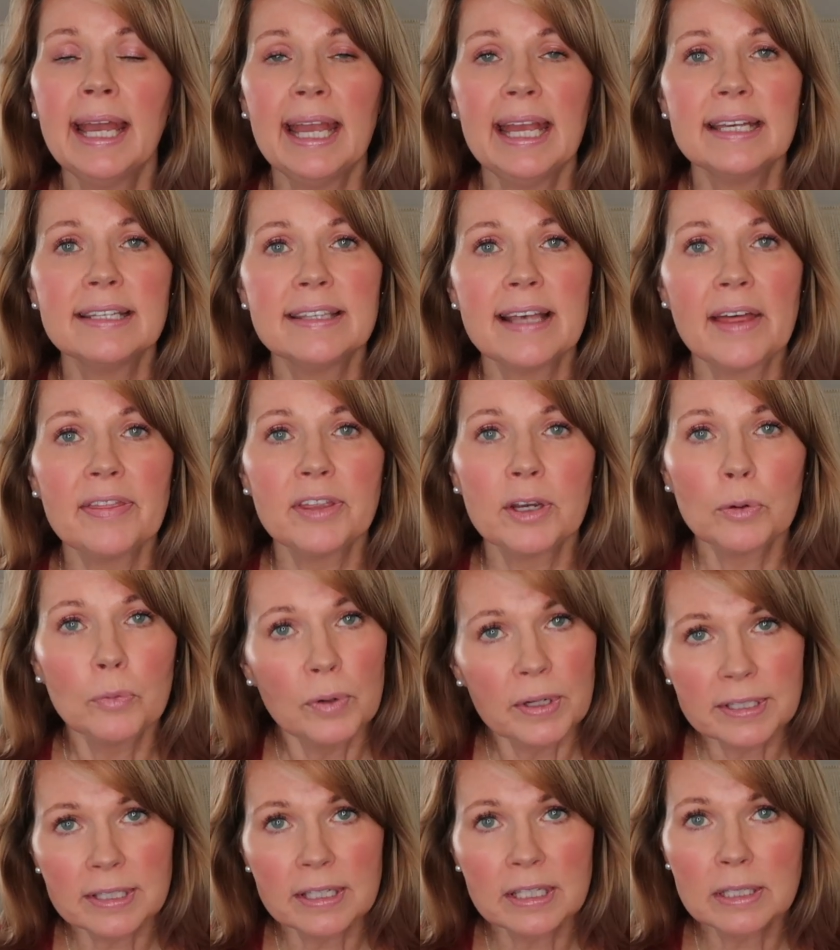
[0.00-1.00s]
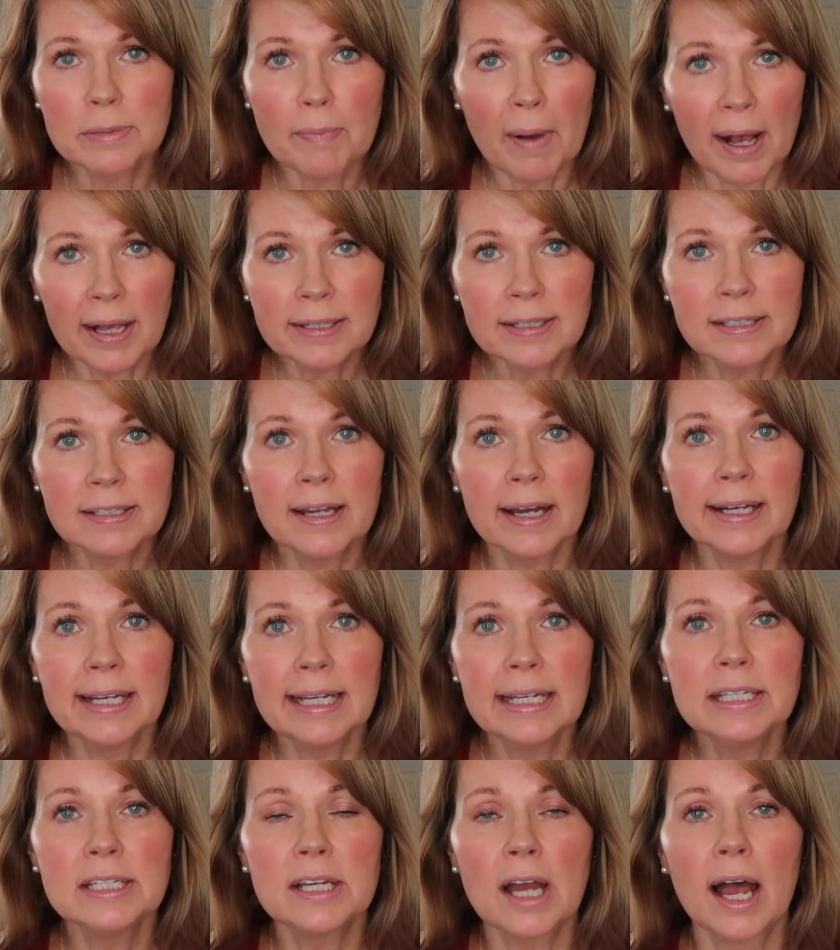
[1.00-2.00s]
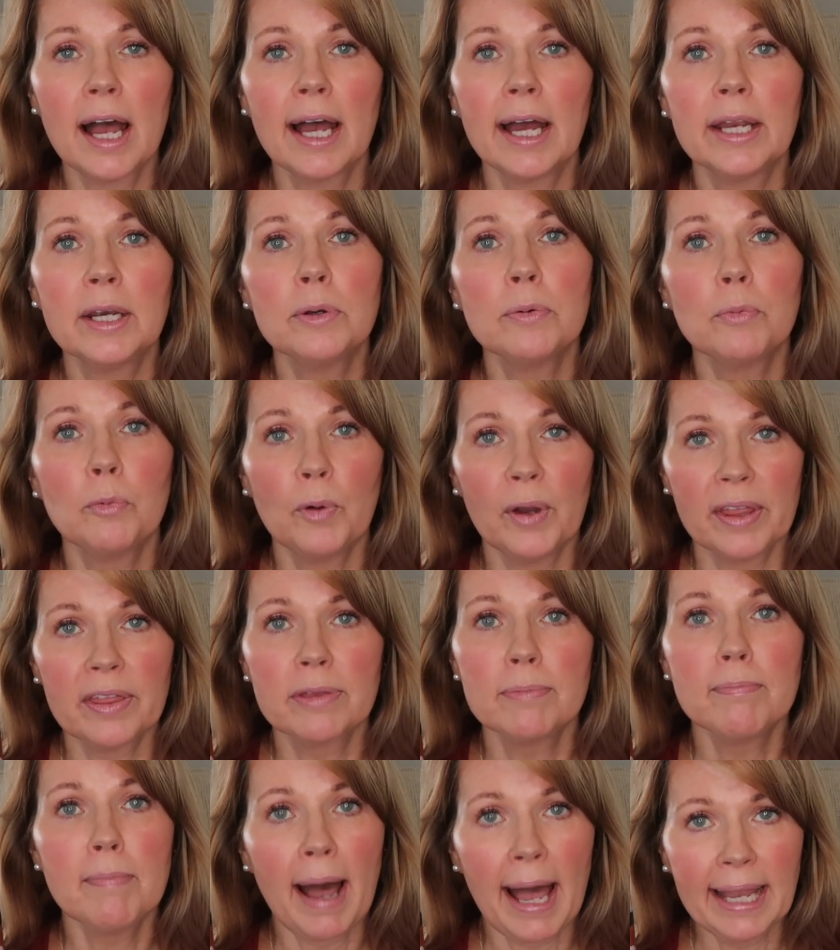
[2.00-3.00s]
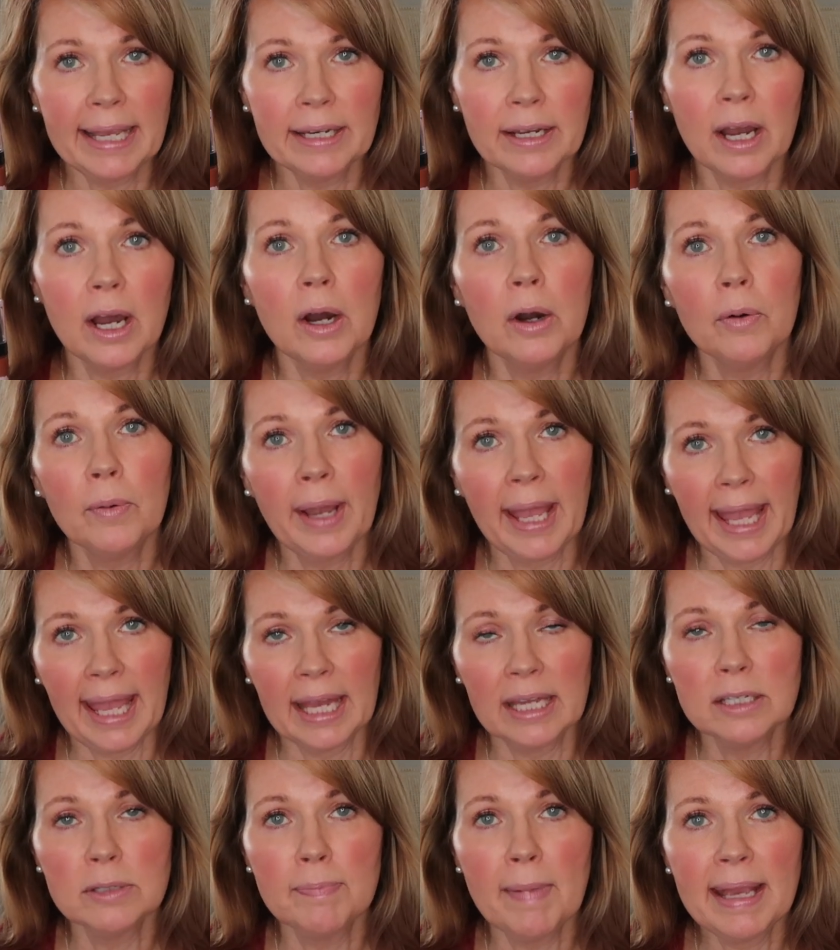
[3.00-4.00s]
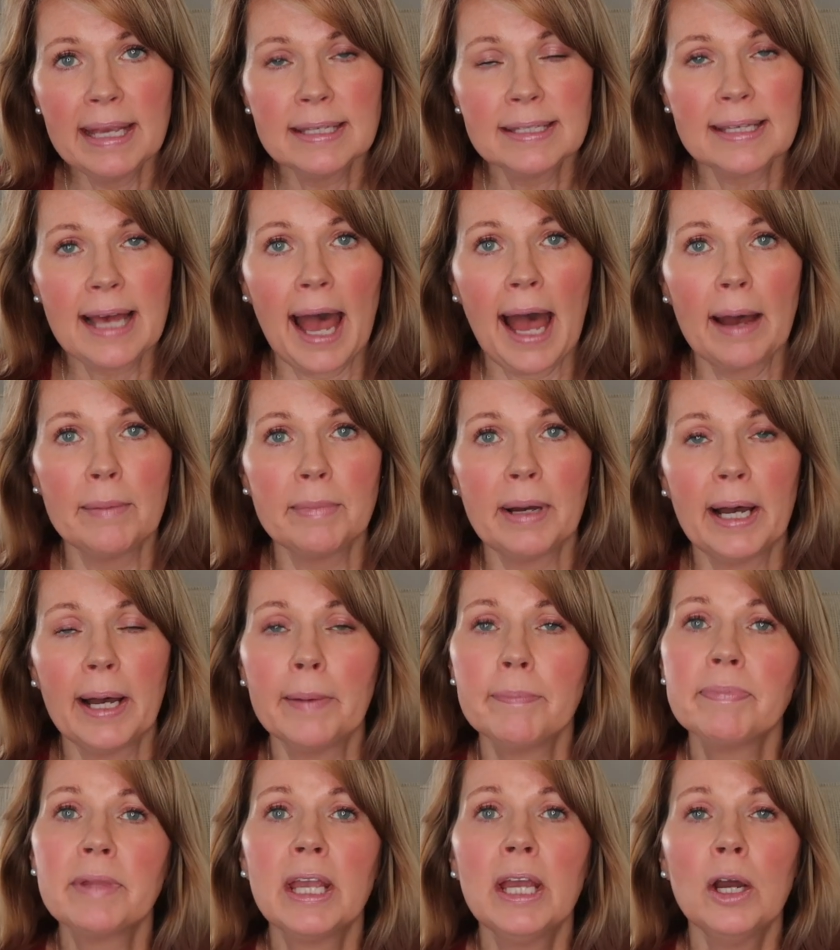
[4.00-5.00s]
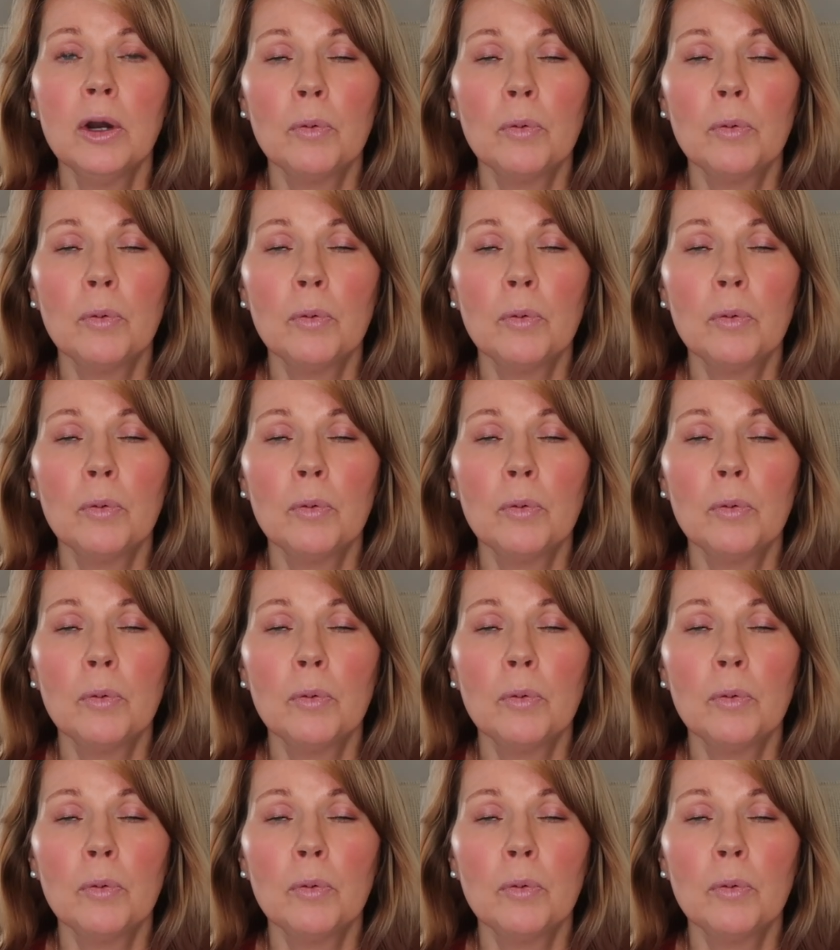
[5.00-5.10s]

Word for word: is that there was a small study done with Mito and Maysama